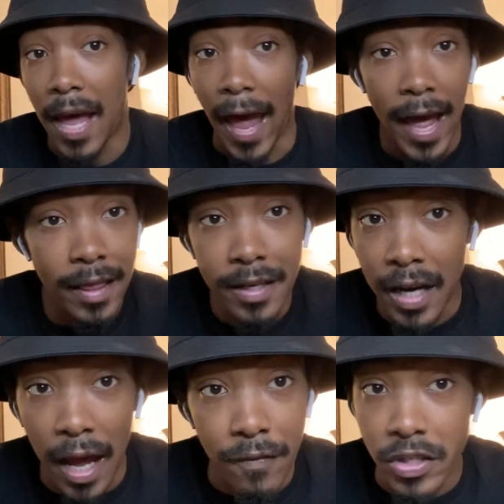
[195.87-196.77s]
Allen
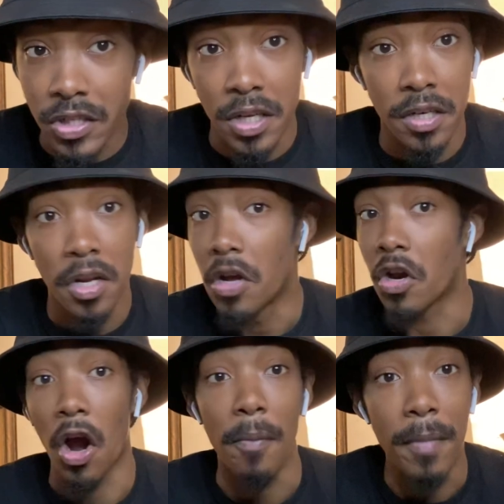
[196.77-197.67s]
Iverson,
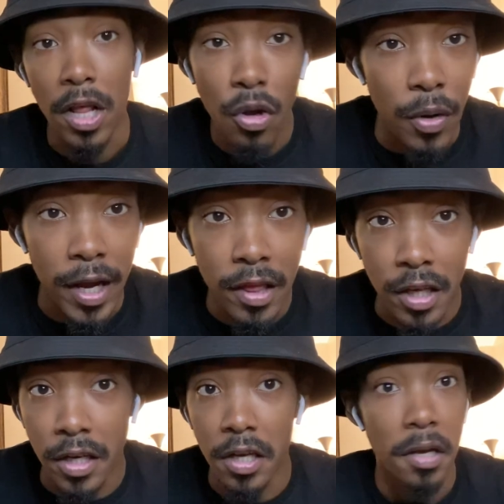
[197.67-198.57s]
Carmelo
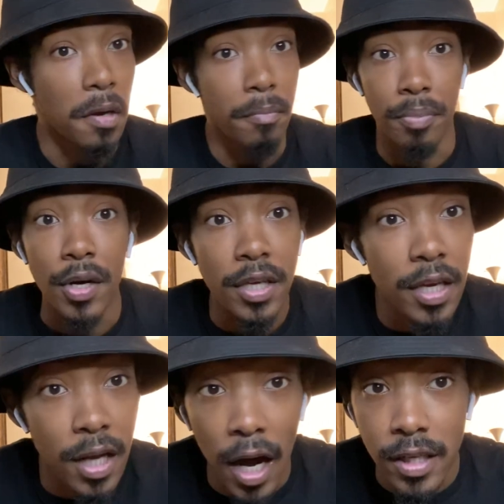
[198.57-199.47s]
Anthony,
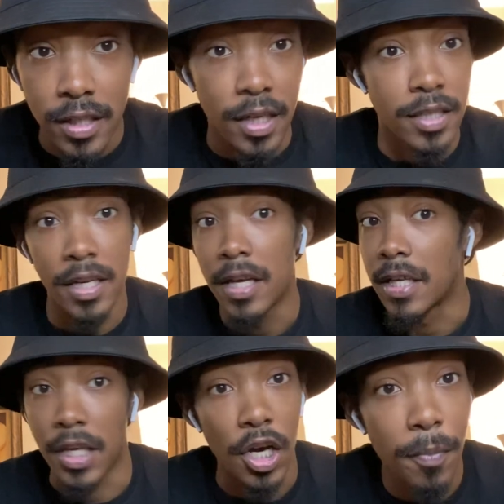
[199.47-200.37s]
Boogie Cousins,
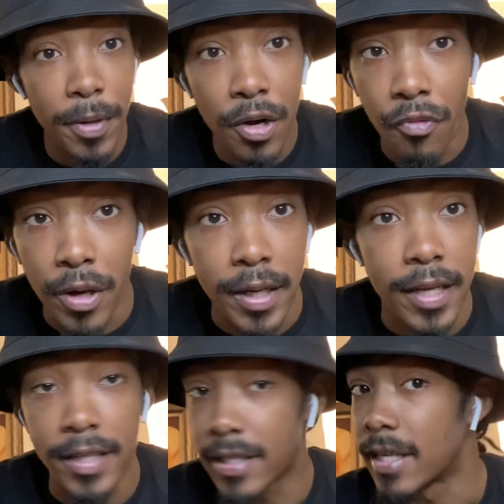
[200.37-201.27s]
Gilbert
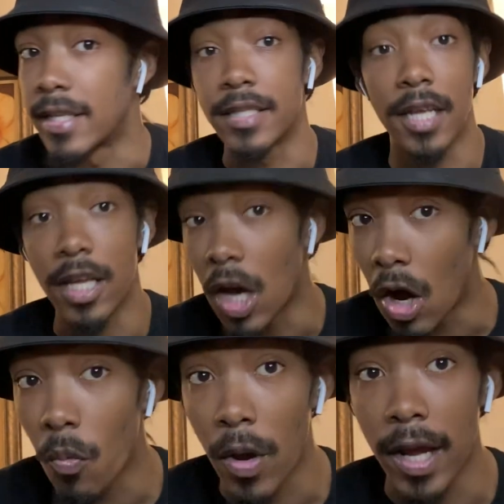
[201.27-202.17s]
Arenas,
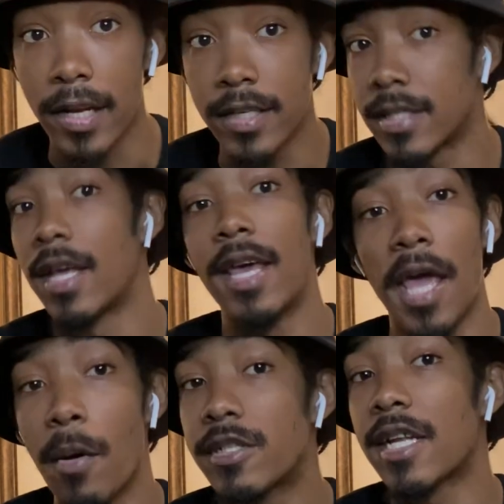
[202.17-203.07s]
Dion Waiters.
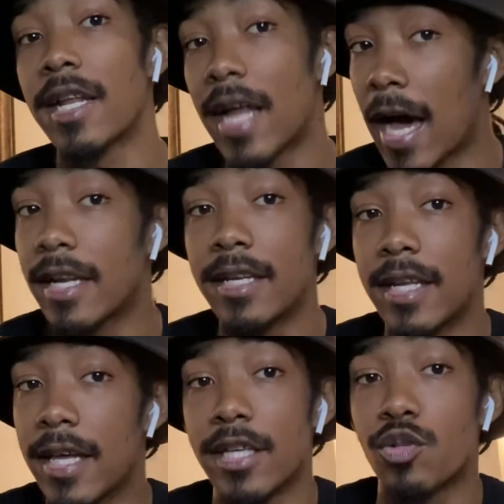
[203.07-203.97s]
It was a lot of
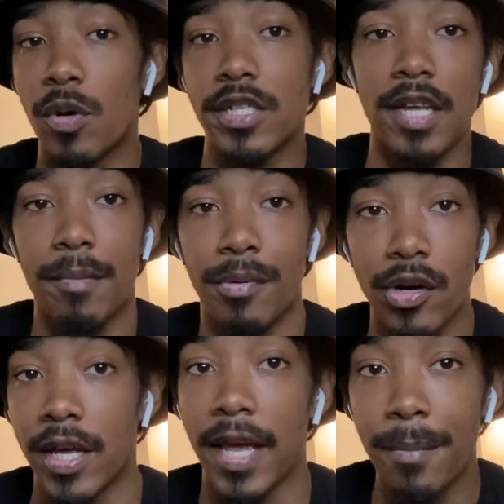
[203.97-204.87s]
niggas where it's like, bro,
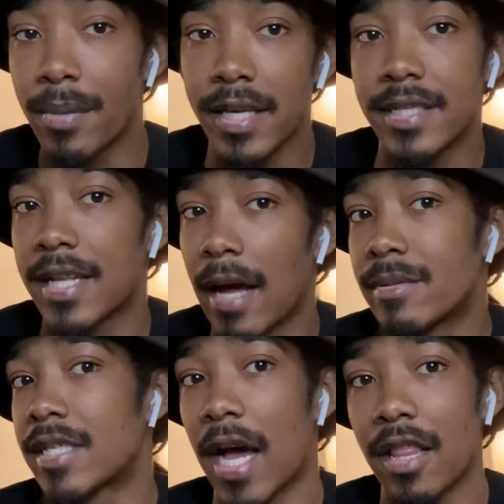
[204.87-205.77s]
the NBA
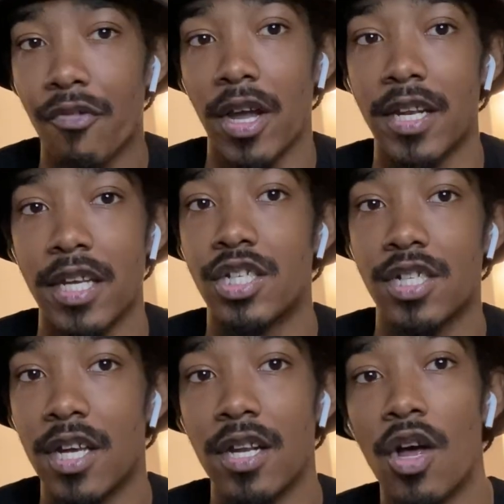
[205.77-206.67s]
stopped tolerating this
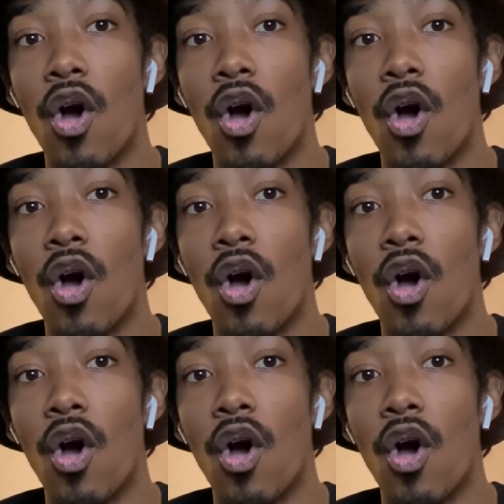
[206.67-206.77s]
shit